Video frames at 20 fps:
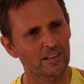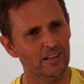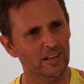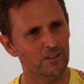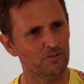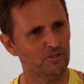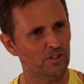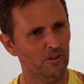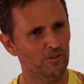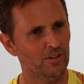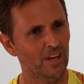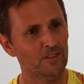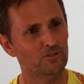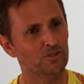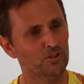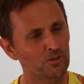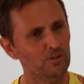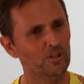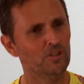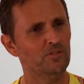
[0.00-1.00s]
And so they
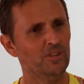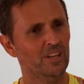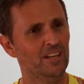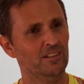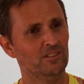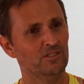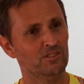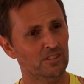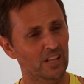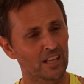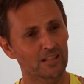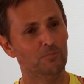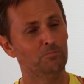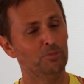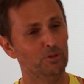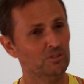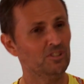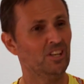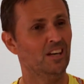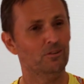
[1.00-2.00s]
do the things that the
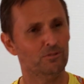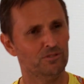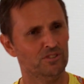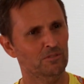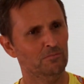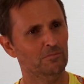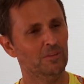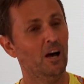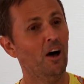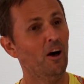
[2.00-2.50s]
book tells them